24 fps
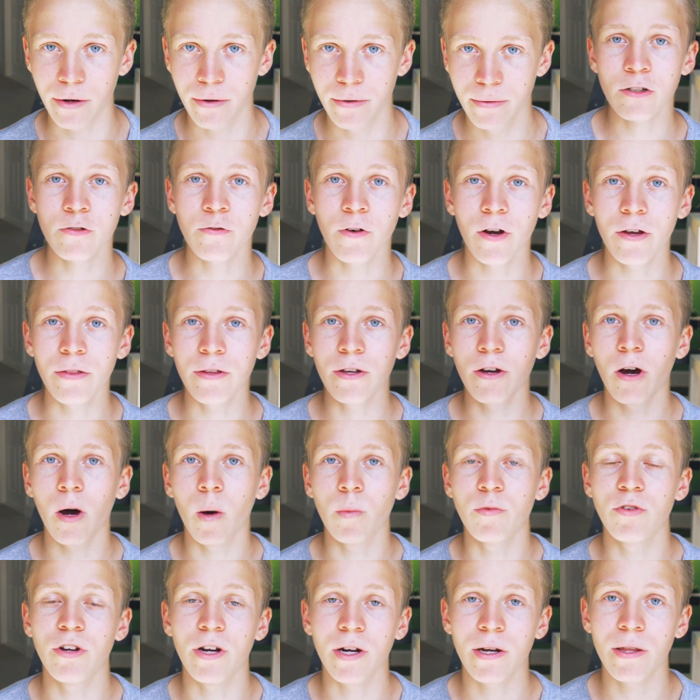Next, find the
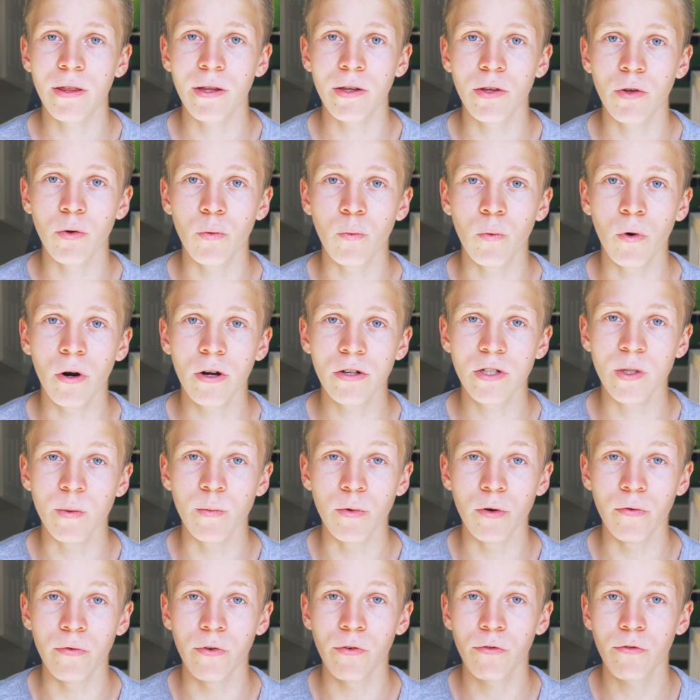object that you want to
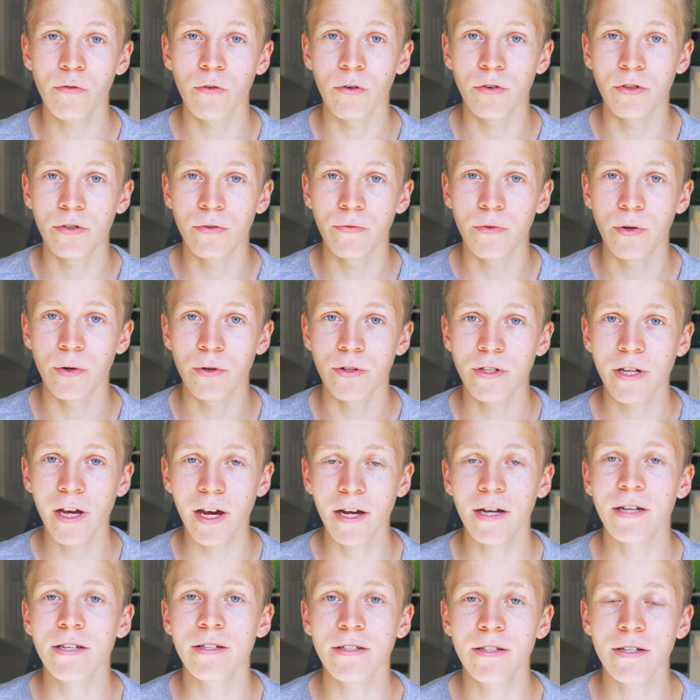move in front of your
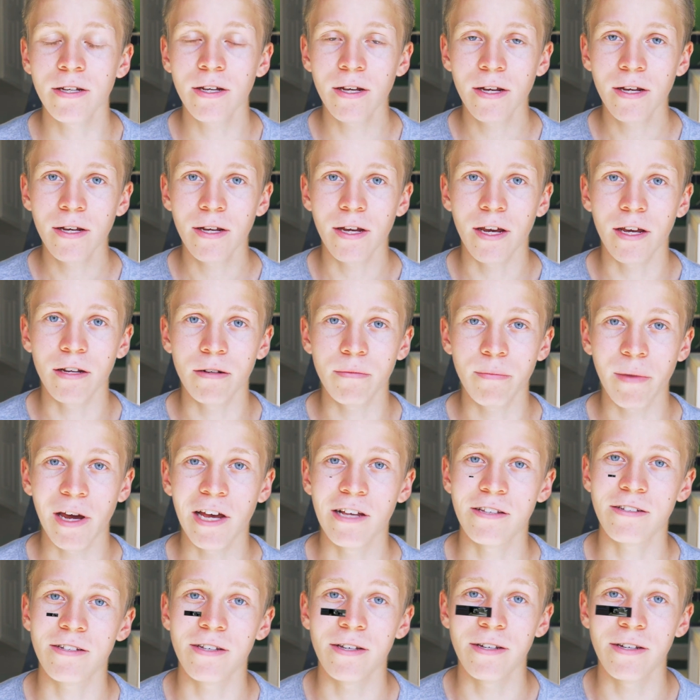text and mask